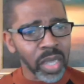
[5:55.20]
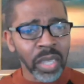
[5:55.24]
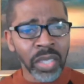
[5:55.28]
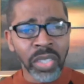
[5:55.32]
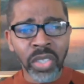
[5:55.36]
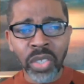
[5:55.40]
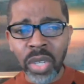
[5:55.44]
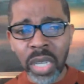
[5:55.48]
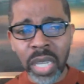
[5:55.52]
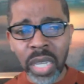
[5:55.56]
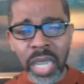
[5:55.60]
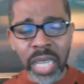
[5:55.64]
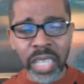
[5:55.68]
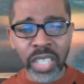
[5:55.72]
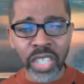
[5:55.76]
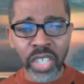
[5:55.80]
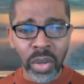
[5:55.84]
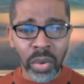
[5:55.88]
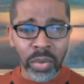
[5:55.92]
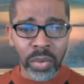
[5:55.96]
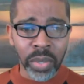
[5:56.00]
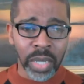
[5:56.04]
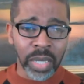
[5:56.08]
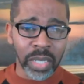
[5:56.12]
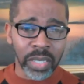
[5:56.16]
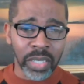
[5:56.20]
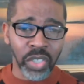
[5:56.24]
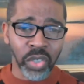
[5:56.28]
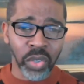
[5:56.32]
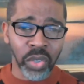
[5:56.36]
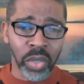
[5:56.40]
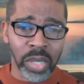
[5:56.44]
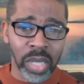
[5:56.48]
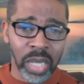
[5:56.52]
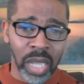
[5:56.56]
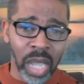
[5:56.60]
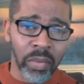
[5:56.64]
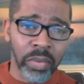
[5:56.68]
you can get You don't need to
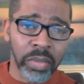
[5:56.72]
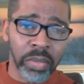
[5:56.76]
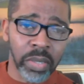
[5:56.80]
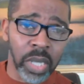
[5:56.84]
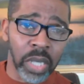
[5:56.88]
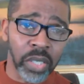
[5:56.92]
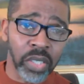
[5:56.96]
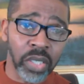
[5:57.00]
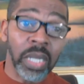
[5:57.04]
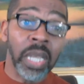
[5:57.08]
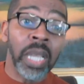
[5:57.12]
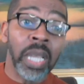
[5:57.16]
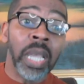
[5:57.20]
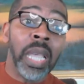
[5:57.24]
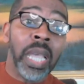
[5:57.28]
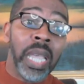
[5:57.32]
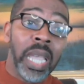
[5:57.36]
join the conversation.